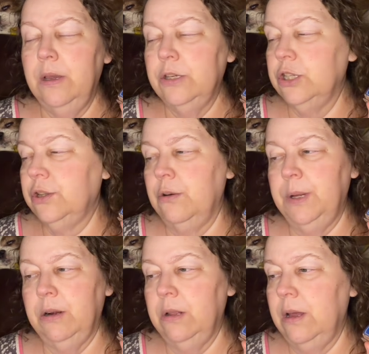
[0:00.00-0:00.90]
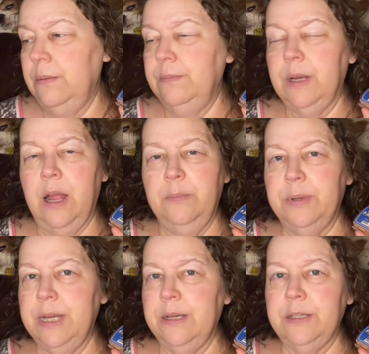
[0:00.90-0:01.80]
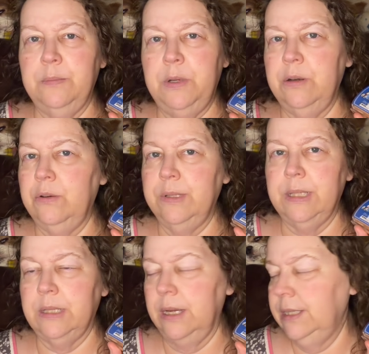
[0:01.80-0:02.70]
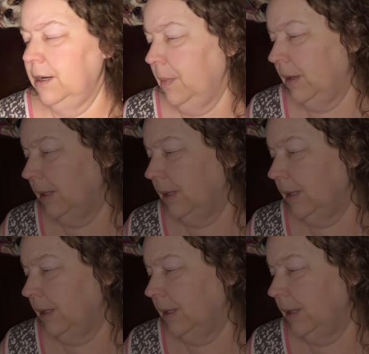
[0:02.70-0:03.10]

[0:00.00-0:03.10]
Just throw them in your club. That kind of protects them. You can always decide to take them out